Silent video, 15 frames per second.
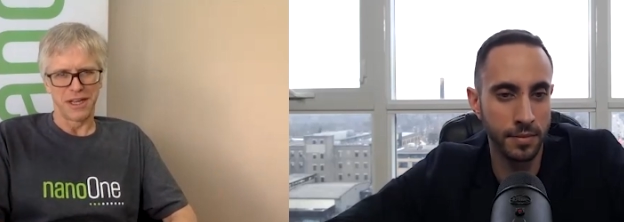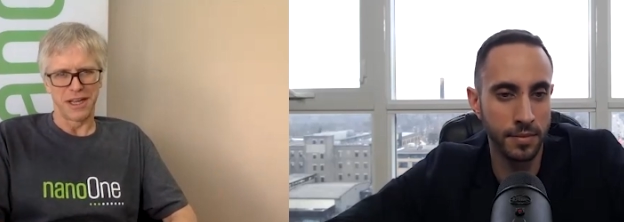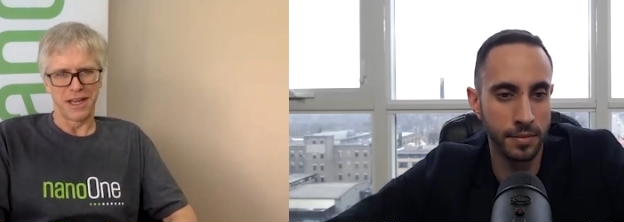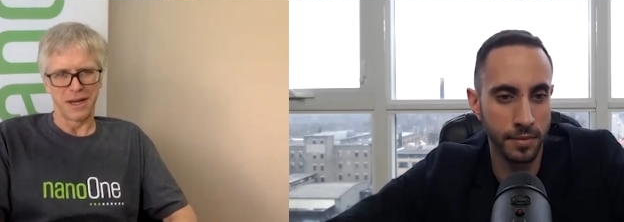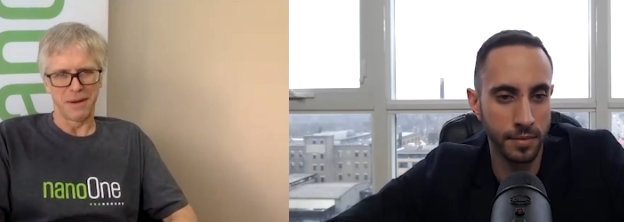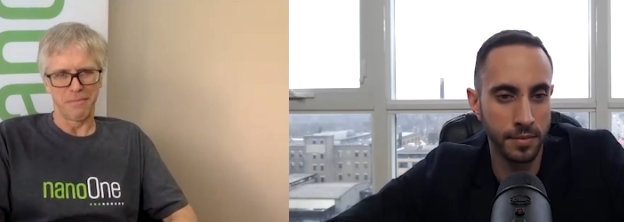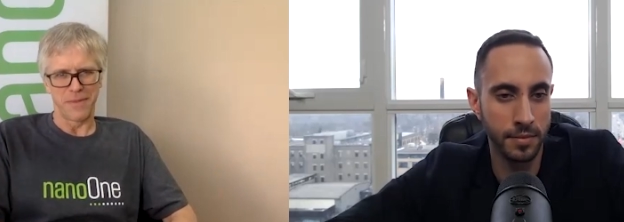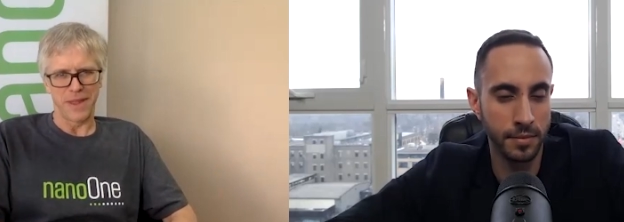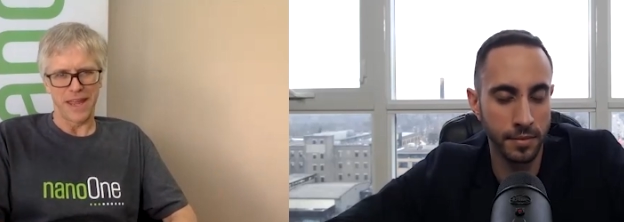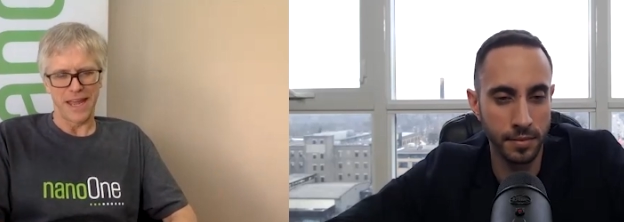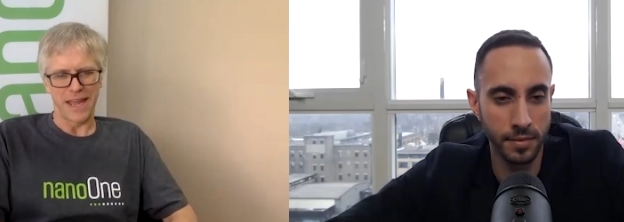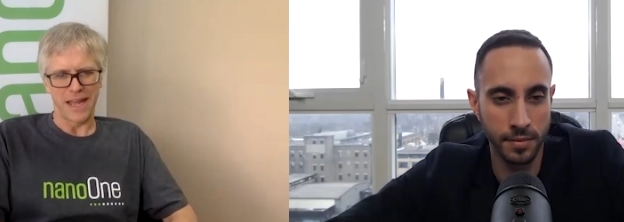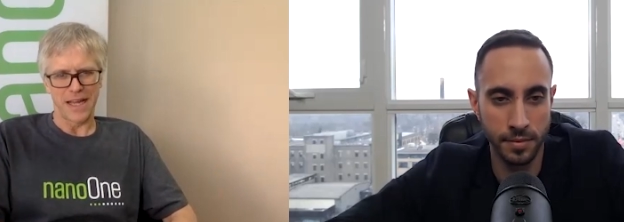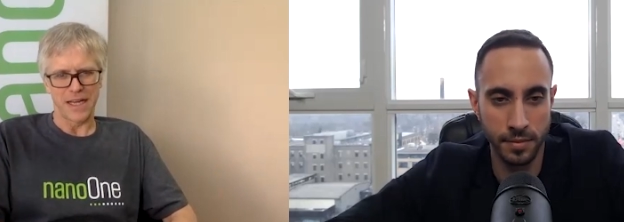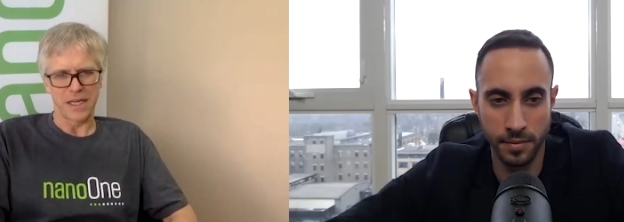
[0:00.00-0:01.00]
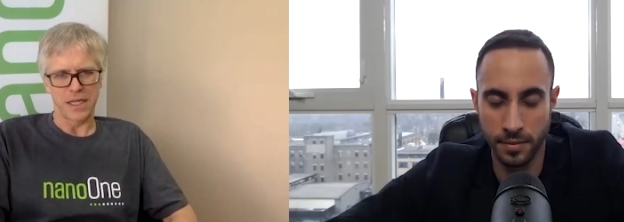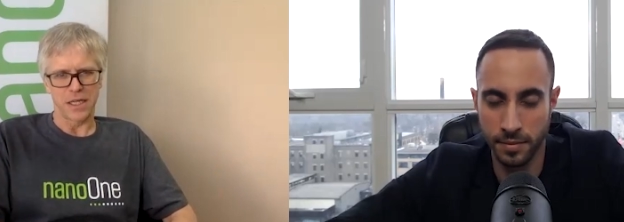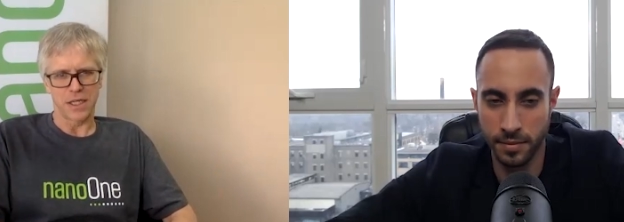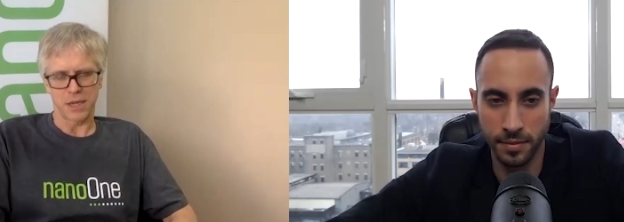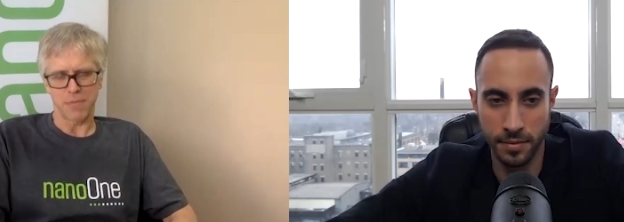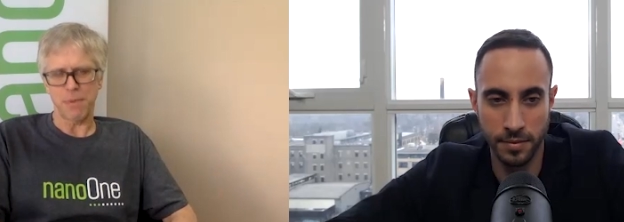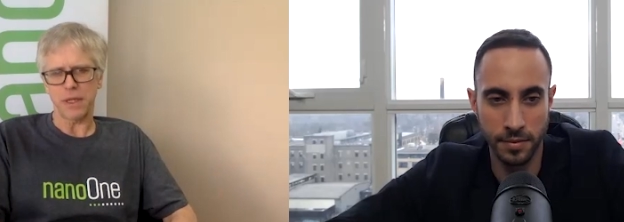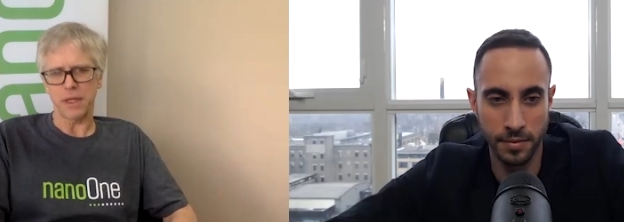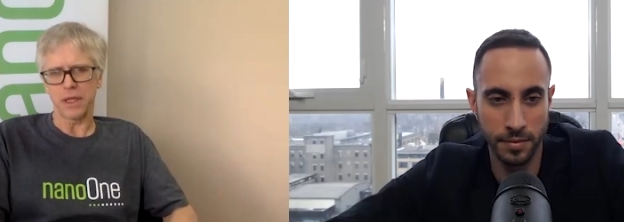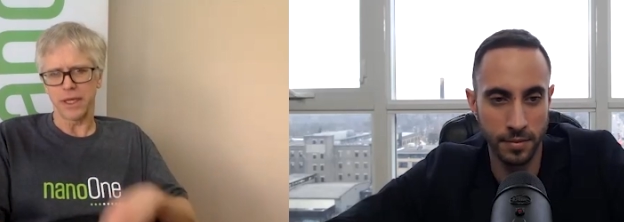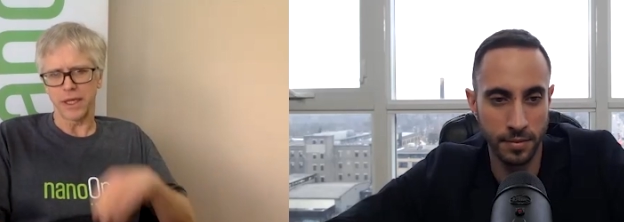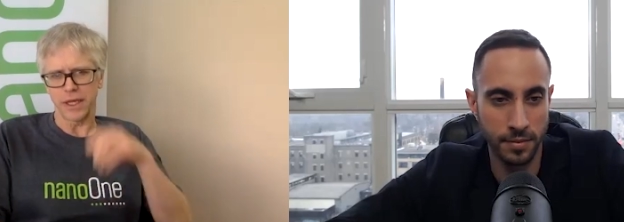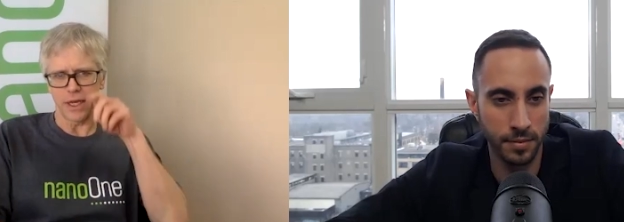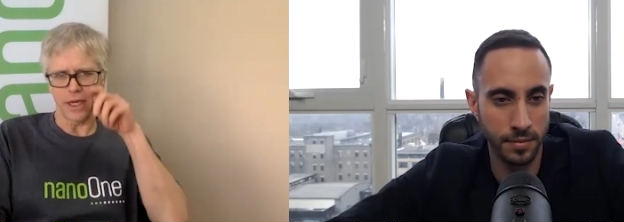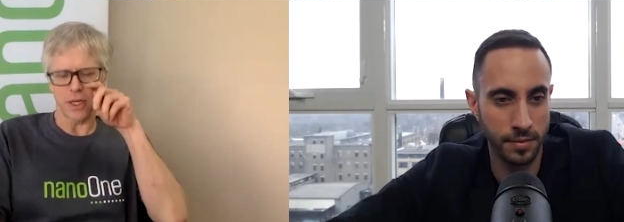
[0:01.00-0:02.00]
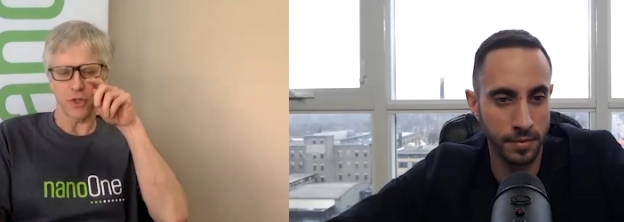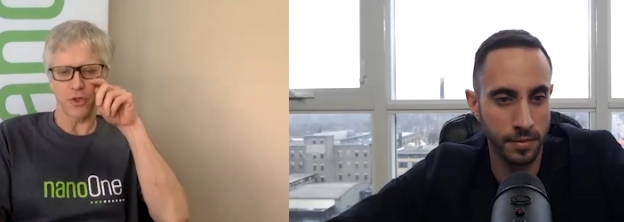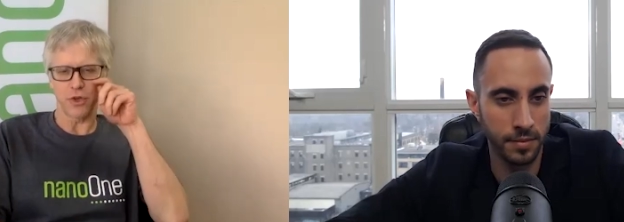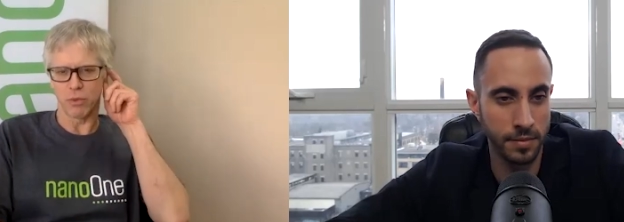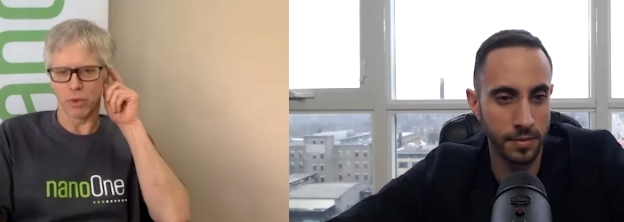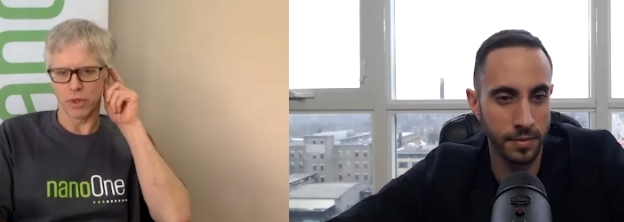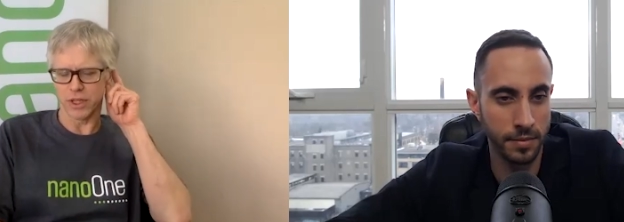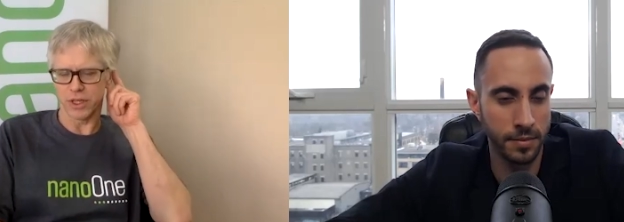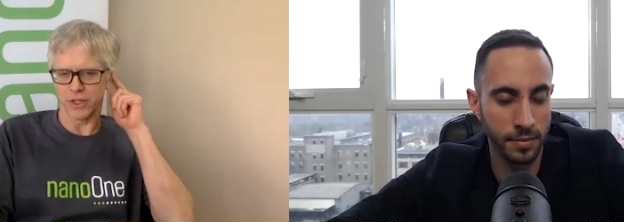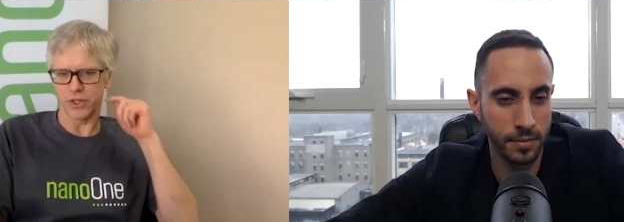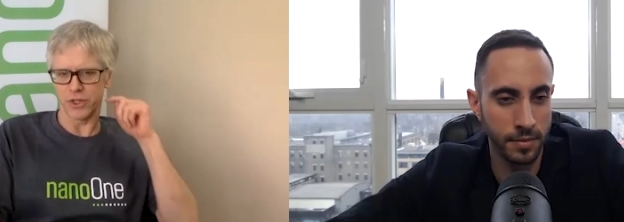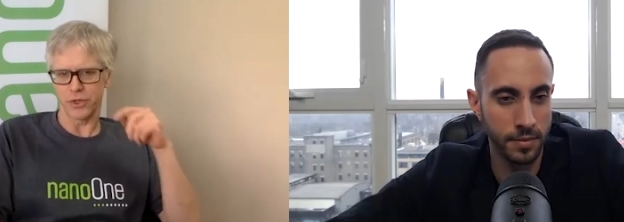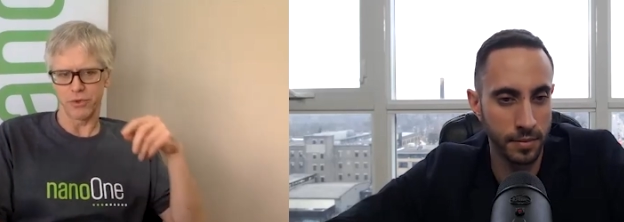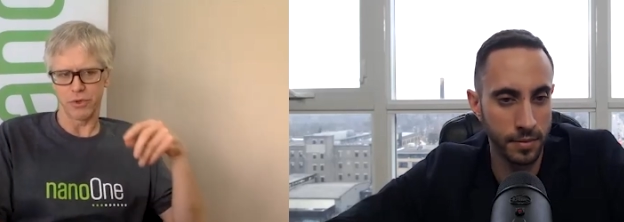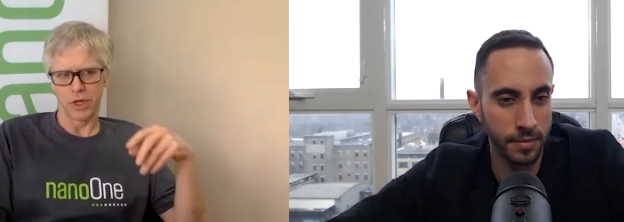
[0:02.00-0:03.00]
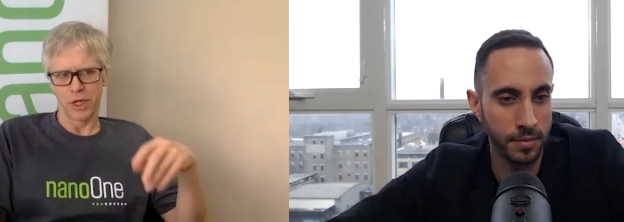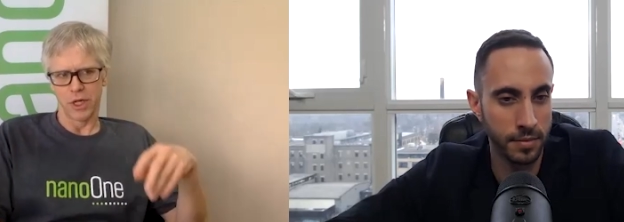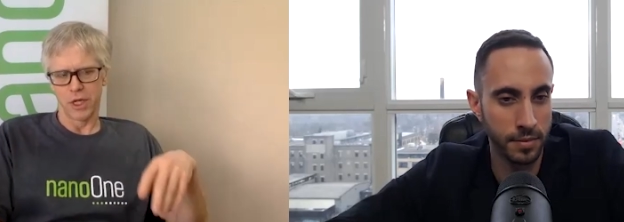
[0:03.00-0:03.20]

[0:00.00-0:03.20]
Speaker 1: Um, and typically in industry, what they do